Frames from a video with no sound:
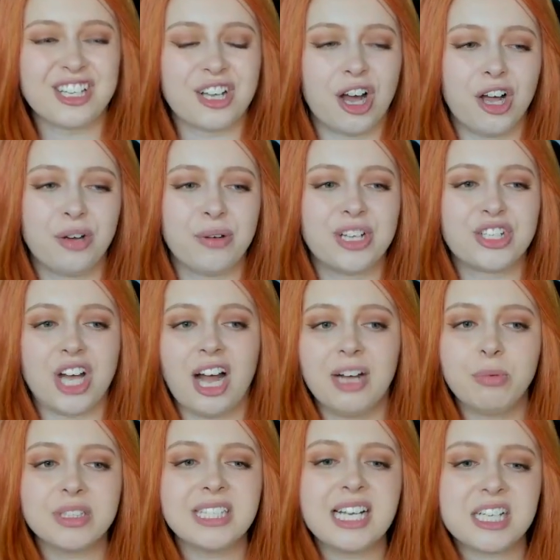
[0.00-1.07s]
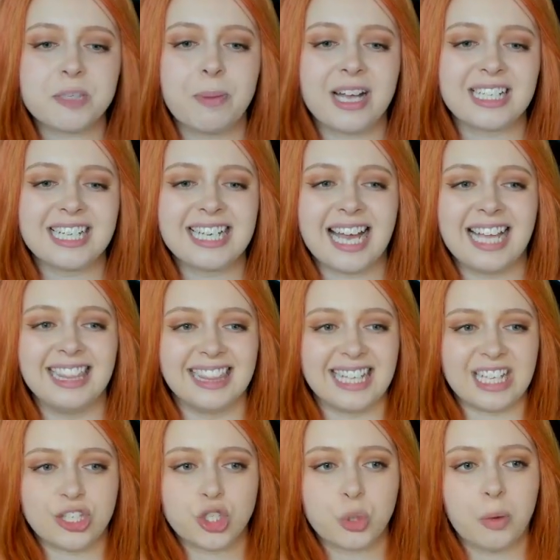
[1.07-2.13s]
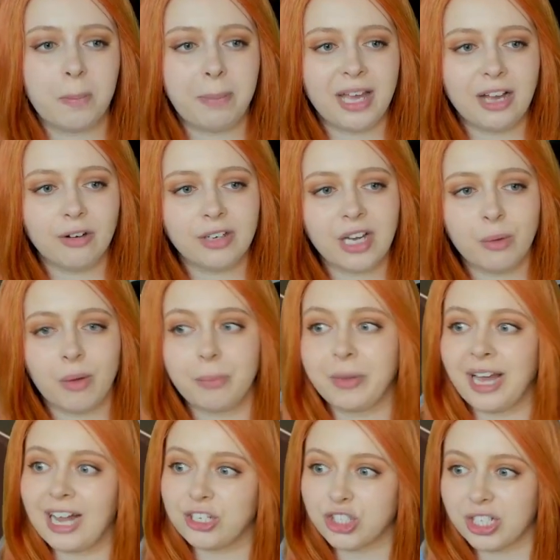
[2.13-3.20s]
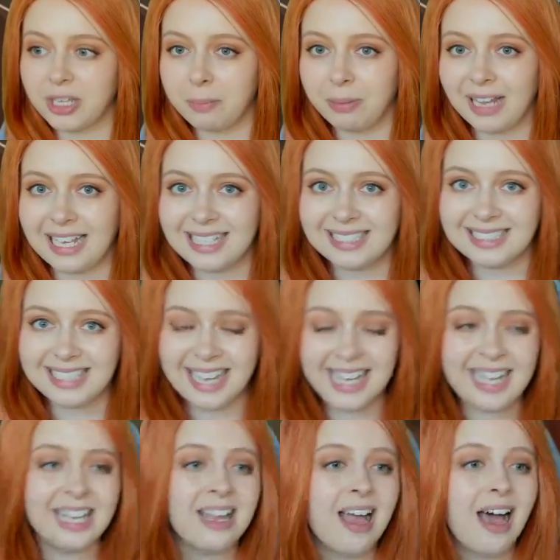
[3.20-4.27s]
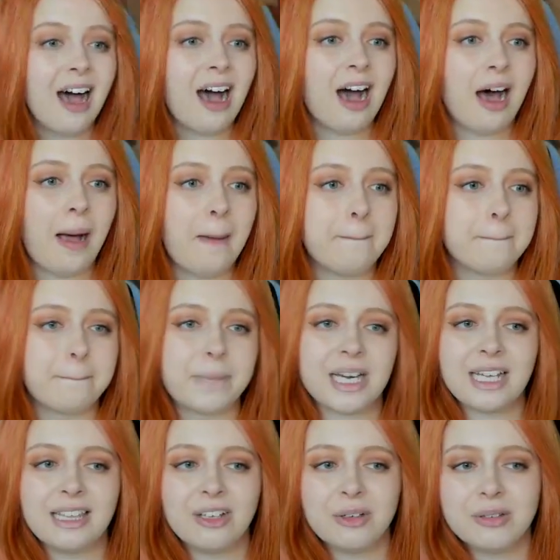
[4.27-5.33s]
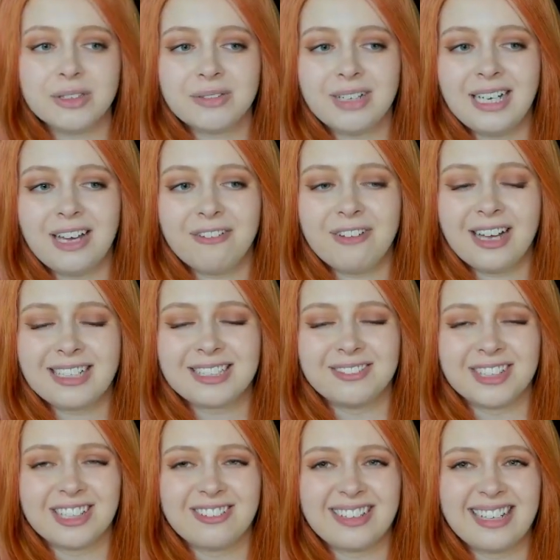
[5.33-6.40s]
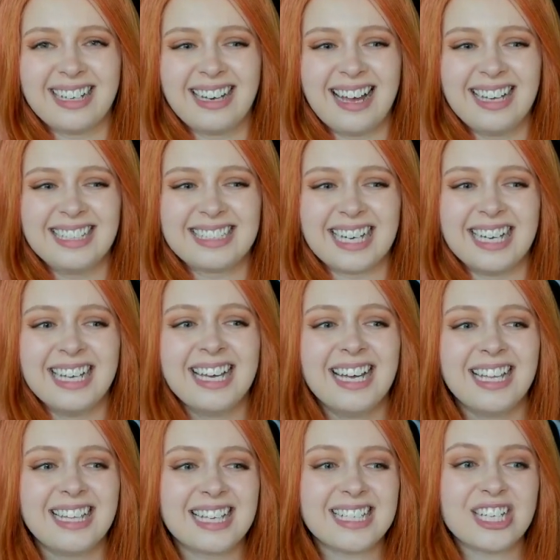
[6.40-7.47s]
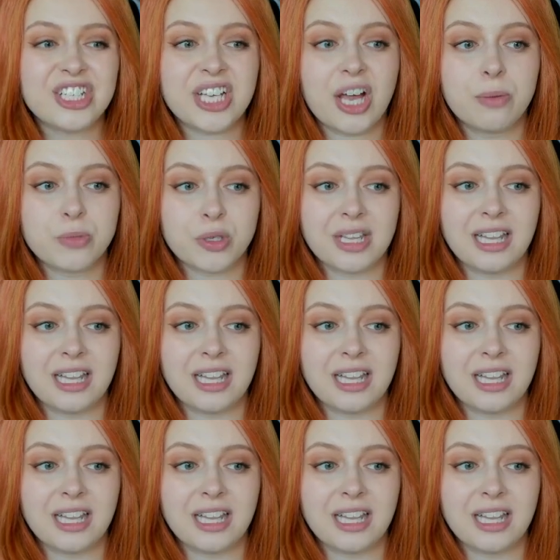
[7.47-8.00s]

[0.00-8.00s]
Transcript: go, which I wasn't expecting a lid to appear on it when we actually placed it, but I thought it was really effective and I really liked it. This actually comes with a